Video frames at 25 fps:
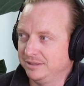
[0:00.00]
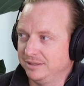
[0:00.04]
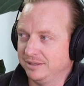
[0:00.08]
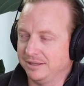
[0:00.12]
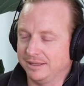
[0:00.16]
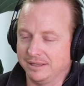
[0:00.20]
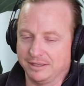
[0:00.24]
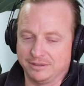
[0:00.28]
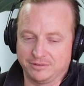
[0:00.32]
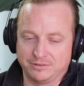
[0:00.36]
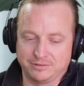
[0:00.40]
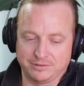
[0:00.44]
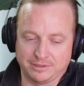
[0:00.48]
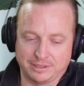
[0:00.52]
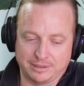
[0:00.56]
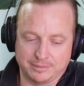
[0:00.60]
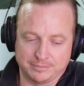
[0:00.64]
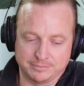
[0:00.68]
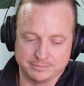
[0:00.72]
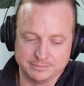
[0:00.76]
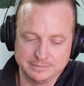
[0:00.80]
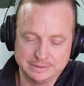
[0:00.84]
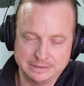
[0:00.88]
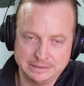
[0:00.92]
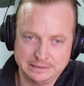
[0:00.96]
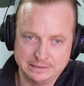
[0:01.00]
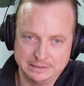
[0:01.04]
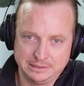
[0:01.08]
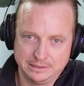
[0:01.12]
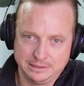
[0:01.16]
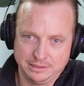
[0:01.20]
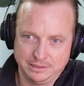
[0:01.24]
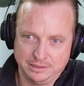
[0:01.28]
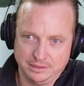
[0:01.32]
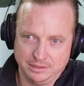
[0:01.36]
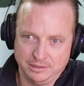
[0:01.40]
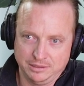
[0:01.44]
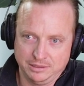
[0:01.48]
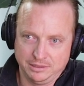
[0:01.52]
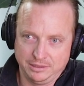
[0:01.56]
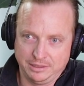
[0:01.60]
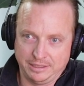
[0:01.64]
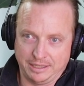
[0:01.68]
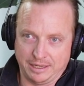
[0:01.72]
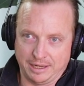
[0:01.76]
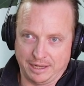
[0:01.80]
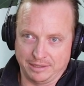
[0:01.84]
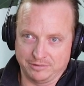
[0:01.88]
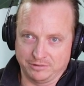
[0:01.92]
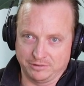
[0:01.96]
It's
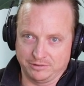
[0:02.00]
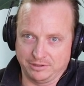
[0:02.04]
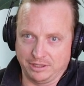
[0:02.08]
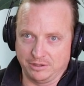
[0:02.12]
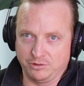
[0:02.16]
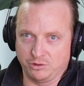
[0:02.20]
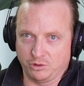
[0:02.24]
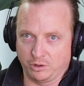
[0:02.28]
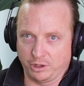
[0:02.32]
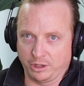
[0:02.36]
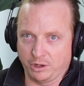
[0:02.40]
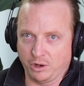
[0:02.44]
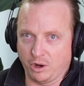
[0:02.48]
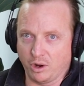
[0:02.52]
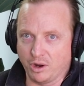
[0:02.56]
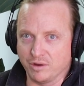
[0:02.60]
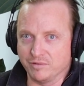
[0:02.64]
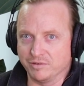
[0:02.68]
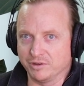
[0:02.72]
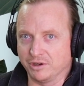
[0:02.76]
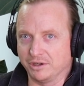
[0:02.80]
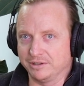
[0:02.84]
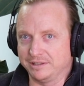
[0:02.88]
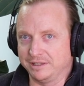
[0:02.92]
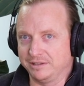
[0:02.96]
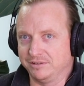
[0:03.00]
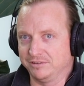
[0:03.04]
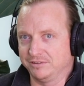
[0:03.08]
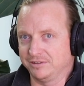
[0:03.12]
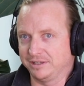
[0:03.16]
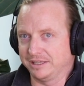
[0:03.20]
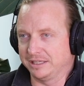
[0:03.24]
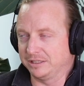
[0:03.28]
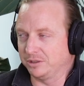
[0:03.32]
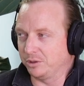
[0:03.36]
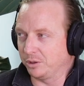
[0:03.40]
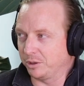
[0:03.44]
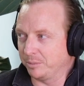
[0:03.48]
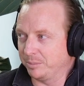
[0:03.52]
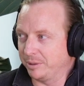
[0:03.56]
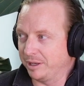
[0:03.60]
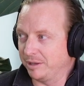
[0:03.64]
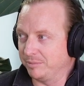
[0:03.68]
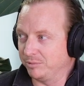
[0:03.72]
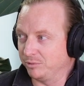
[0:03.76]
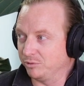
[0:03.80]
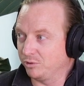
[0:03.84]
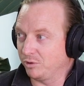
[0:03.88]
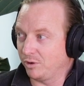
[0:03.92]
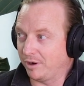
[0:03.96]
as I said, during COVID, I did see a lot of
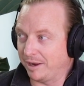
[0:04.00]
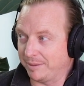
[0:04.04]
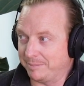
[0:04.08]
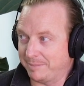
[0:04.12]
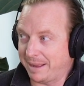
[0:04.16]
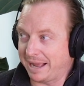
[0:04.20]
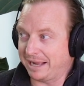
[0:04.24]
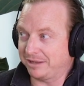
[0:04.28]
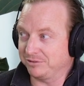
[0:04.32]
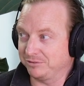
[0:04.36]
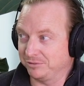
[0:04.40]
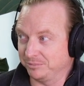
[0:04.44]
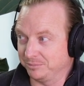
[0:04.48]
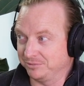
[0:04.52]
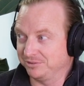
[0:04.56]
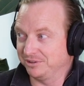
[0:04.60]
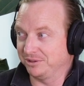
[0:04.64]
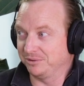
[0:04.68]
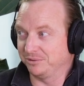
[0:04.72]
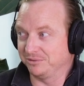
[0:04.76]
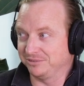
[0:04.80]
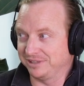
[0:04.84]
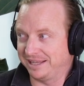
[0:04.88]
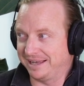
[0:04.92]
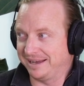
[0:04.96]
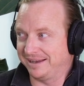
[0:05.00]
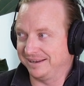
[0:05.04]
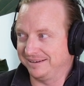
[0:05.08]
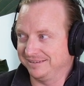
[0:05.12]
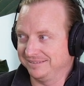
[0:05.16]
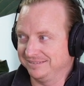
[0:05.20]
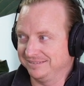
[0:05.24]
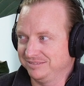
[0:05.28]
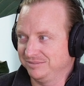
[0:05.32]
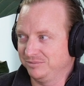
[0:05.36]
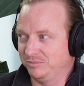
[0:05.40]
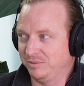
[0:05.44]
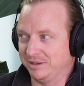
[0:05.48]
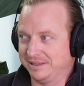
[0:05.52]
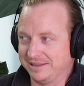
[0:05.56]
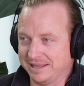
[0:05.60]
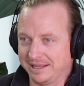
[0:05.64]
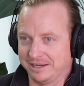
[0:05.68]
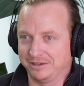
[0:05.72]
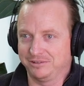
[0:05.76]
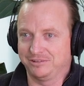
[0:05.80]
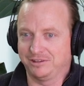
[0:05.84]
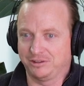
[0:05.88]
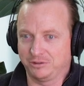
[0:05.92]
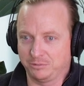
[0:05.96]
people try and max themselves out with that
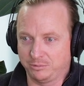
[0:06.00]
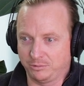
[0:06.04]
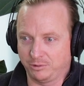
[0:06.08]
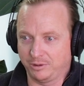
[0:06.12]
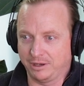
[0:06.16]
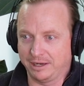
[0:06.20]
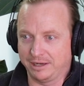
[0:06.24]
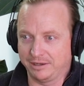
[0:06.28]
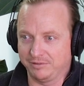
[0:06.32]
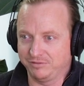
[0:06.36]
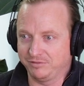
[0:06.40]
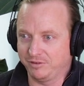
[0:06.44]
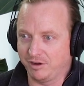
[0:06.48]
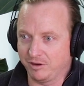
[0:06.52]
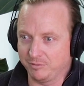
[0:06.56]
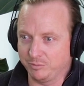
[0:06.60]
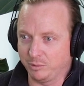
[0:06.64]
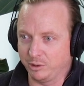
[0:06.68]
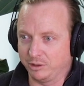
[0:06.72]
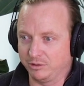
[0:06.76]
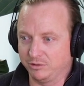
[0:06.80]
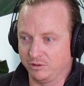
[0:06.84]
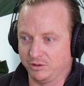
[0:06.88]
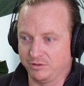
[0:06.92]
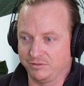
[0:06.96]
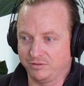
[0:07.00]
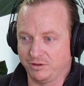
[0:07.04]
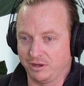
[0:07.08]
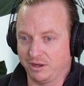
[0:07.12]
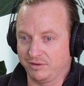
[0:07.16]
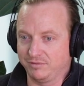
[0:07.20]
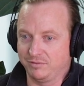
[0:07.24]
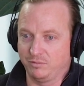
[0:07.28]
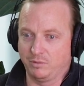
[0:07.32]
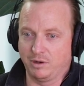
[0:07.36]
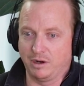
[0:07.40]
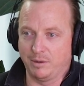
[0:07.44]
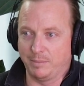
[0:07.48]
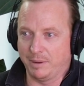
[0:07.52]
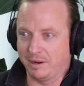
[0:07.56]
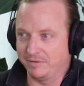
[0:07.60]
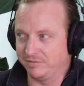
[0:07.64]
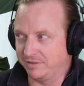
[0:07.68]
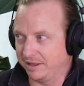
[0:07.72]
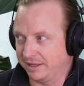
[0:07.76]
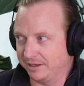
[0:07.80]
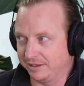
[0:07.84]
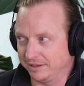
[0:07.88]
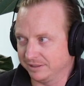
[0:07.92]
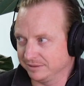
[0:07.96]
assessment rate at 5.25. We're above
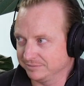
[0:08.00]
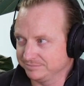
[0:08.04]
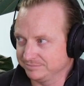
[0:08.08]
that now.